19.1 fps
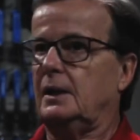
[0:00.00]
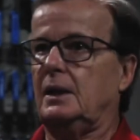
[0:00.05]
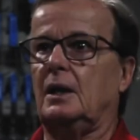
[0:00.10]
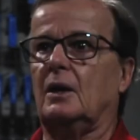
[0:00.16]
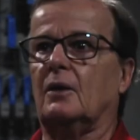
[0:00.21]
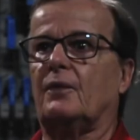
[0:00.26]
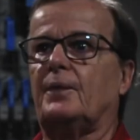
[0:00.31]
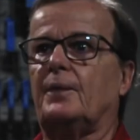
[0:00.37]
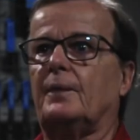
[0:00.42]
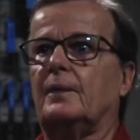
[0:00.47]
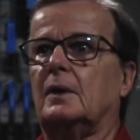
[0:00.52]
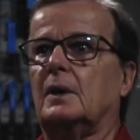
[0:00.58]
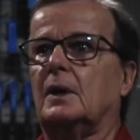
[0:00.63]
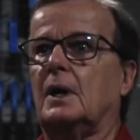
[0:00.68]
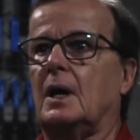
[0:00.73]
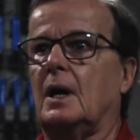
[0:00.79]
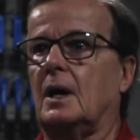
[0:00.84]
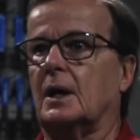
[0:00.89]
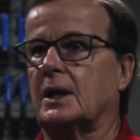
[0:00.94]
if
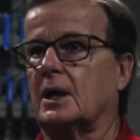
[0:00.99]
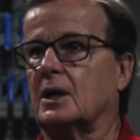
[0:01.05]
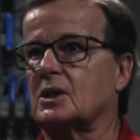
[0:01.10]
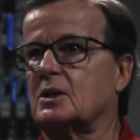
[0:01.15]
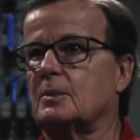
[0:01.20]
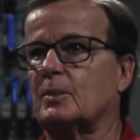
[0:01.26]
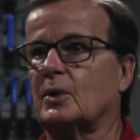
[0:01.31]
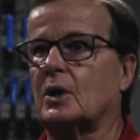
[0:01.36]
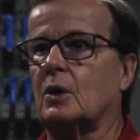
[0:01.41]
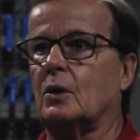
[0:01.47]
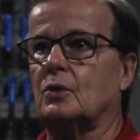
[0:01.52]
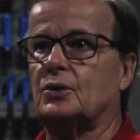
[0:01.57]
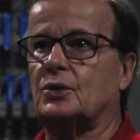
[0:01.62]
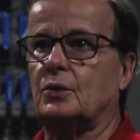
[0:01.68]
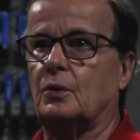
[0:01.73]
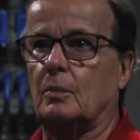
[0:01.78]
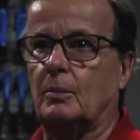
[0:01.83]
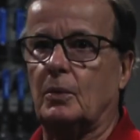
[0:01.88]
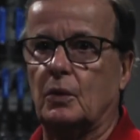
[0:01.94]
a customer goes
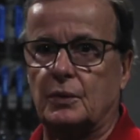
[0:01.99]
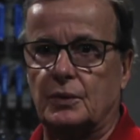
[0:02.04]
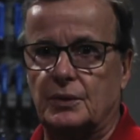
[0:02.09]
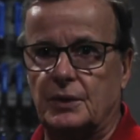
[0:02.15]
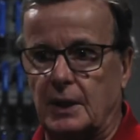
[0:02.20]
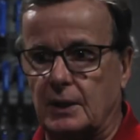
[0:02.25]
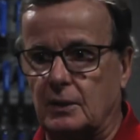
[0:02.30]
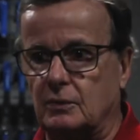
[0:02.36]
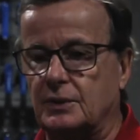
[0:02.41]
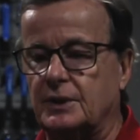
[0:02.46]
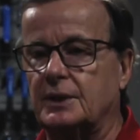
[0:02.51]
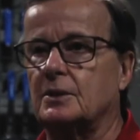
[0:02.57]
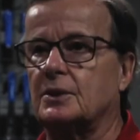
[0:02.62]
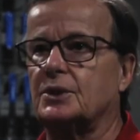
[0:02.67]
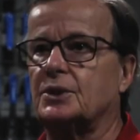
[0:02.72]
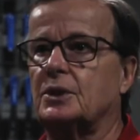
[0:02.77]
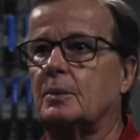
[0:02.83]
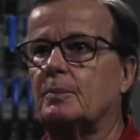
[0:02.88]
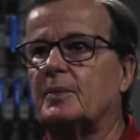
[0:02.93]
to a motorcycle
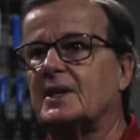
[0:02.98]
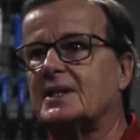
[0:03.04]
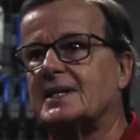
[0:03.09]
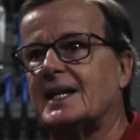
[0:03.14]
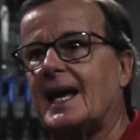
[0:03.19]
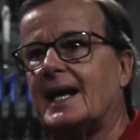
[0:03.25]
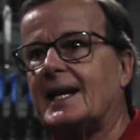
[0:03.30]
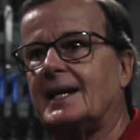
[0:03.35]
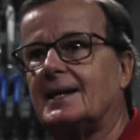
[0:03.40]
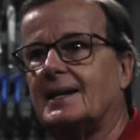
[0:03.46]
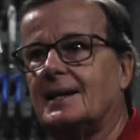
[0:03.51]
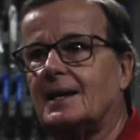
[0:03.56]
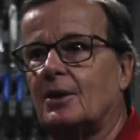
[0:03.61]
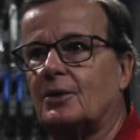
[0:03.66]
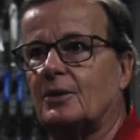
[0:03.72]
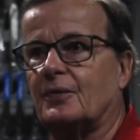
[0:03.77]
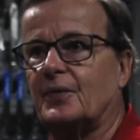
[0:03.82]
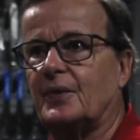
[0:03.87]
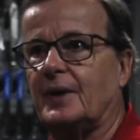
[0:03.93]
dealership that's added
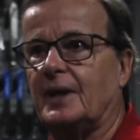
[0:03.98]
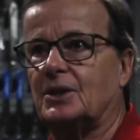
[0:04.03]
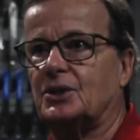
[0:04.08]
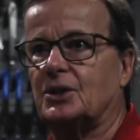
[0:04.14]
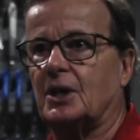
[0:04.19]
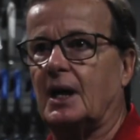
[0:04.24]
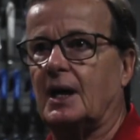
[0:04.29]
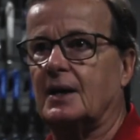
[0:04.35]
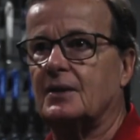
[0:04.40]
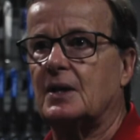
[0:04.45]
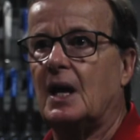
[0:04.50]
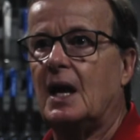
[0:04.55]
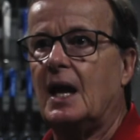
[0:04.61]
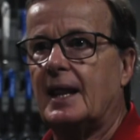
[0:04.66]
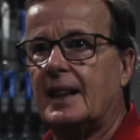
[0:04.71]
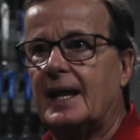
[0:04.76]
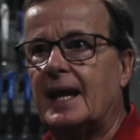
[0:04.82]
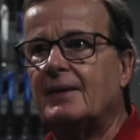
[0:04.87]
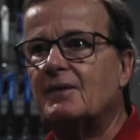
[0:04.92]
another franchise,
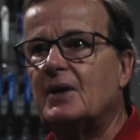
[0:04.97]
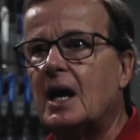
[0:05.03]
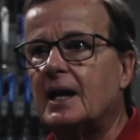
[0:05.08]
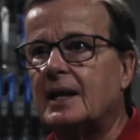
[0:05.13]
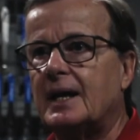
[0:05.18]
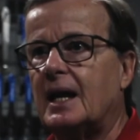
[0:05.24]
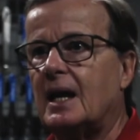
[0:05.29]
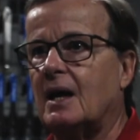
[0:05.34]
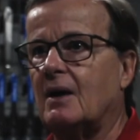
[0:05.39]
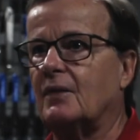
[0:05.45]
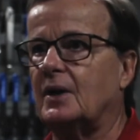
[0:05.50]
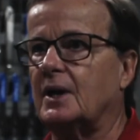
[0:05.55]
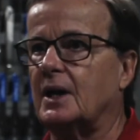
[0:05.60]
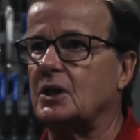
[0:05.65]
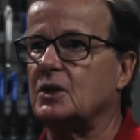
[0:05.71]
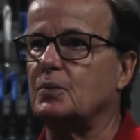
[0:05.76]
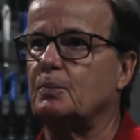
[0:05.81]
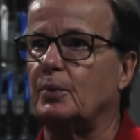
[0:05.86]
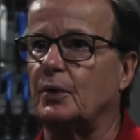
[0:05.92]
they've got to have an
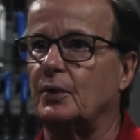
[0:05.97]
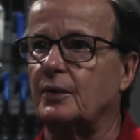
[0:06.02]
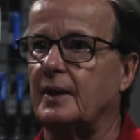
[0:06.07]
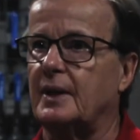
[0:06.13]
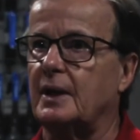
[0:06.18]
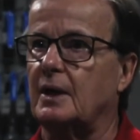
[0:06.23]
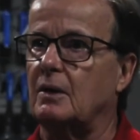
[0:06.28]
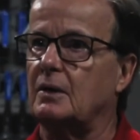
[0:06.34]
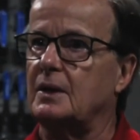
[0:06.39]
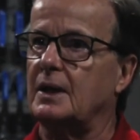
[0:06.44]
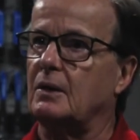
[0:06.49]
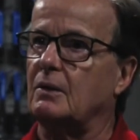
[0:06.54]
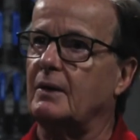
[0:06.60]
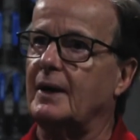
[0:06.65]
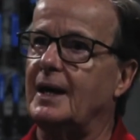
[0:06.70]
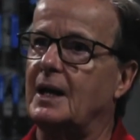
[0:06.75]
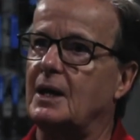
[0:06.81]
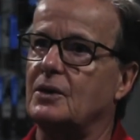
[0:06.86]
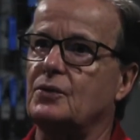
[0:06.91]
expert there that'll
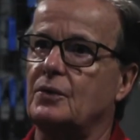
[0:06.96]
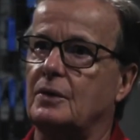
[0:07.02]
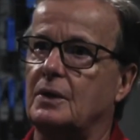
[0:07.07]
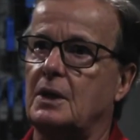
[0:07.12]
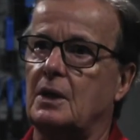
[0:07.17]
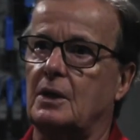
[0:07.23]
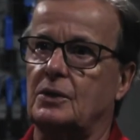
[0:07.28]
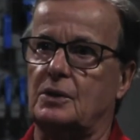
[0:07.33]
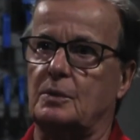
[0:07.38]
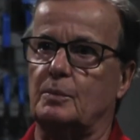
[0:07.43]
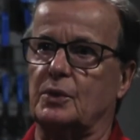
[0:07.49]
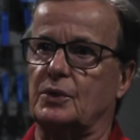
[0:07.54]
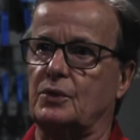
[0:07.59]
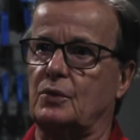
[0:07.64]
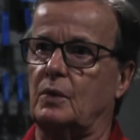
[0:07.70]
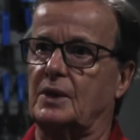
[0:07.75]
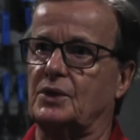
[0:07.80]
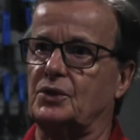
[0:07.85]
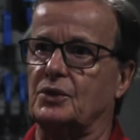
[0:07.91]
answer the customer's
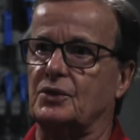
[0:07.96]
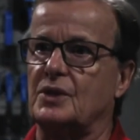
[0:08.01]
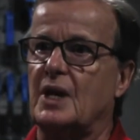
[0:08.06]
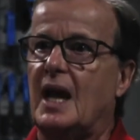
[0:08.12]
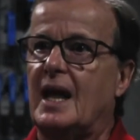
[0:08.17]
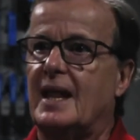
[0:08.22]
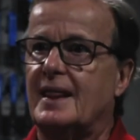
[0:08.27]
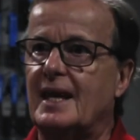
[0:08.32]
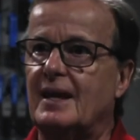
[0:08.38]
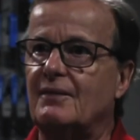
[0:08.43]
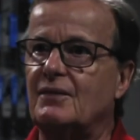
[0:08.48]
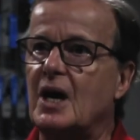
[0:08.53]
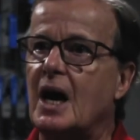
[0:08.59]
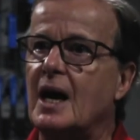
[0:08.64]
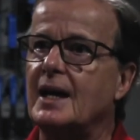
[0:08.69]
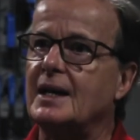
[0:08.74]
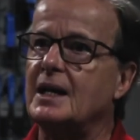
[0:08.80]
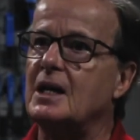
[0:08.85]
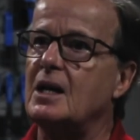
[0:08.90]
questions. They've
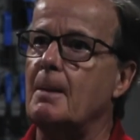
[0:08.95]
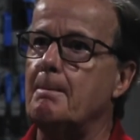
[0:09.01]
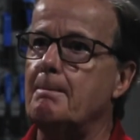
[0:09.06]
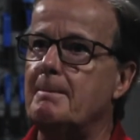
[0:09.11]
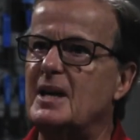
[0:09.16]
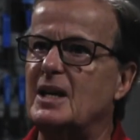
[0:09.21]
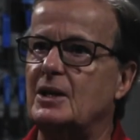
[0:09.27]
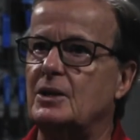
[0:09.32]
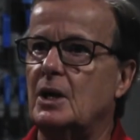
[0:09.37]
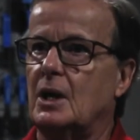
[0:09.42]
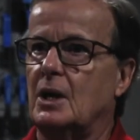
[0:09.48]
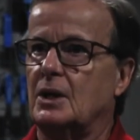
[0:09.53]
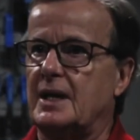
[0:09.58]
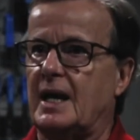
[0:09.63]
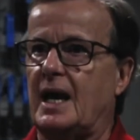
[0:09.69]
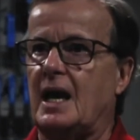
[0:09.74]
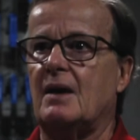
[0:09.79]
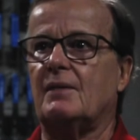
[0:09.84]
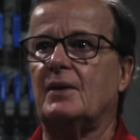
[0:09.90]
got to commit
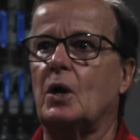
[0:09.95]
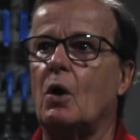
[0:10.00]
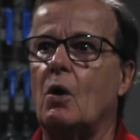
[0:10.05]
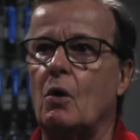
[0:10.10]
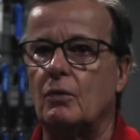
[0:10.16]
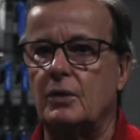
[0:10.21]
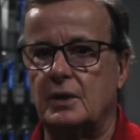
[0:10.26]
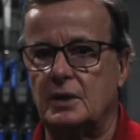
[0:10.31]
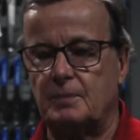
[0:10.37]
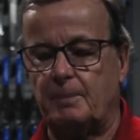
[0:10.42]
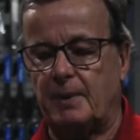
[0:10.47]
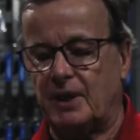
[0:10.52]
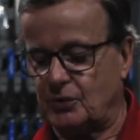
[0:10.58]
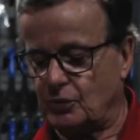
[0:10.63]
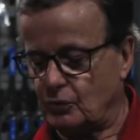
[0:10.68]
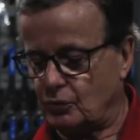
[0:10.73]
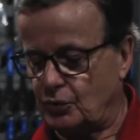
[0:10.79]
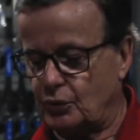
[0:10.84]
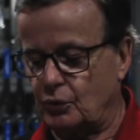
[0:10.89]
to having all the
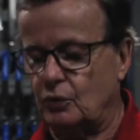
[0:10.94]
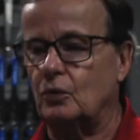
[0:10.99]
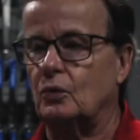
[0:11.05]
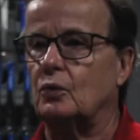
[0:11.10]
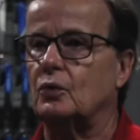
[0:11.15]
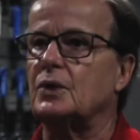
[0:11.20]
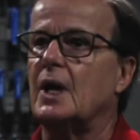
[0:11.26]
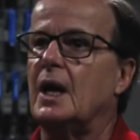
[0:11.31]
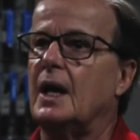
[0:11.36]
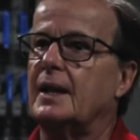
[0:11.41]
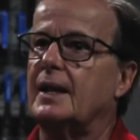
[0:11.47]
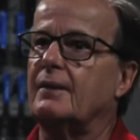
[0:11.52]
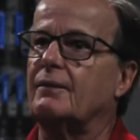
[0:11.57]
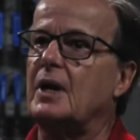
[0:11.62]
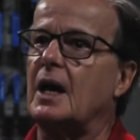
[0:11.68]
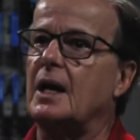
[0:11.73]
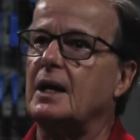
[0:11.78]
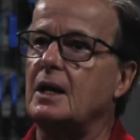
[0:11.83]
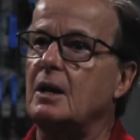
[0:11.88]
special tools. They've
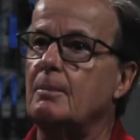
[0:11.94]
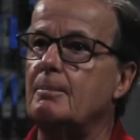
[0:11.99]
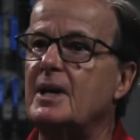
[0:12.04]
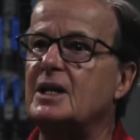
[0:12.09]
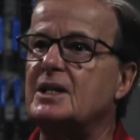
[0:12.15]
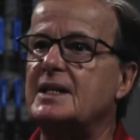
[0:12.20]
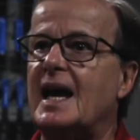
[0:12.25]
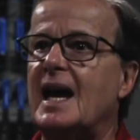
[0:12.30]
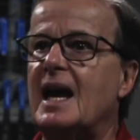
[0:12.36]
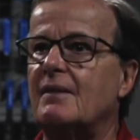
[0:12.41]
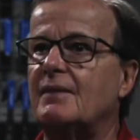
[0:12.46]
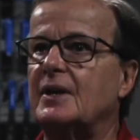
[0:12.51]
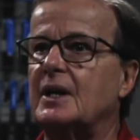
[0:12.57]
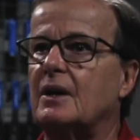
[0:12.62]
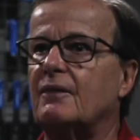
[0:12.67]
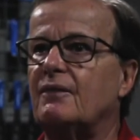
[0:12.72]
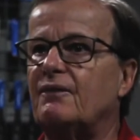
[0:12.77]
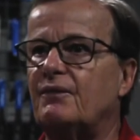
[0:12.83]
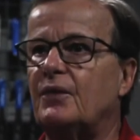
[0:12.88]
got to commit to
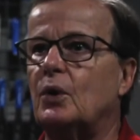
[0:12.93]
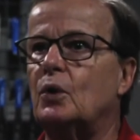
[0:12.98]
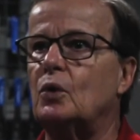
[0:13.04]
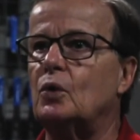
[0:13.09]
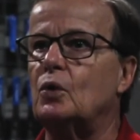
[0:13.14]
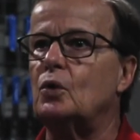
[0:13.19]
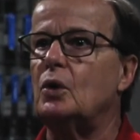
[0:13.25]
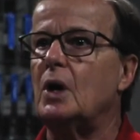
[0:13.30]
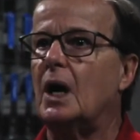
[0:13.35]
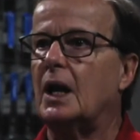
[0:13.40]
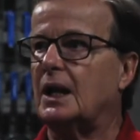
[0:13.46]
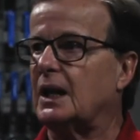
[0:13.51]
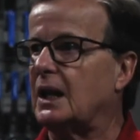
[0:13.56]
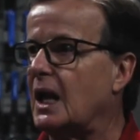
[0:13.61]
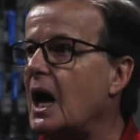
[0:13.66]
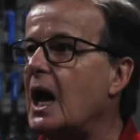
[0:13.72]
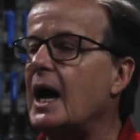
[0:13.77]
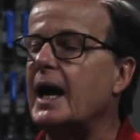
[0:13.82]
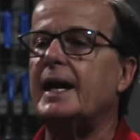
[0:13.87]
having a full
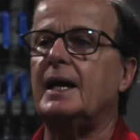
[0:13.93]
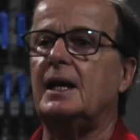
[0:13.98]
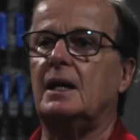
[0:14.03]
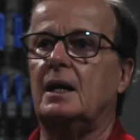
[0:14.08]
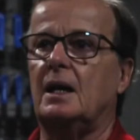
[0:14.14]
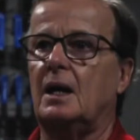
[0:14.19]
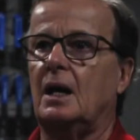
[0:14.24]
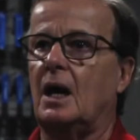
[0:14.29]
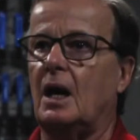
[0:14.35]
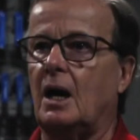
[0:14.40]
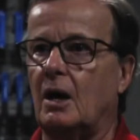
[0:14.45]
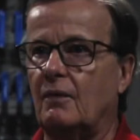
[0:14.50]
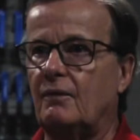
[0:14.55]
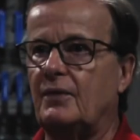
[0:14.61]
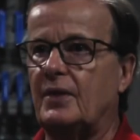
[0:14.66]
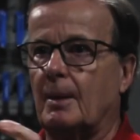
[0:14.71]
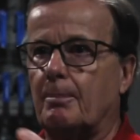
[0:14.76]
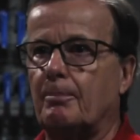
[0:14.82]
line of the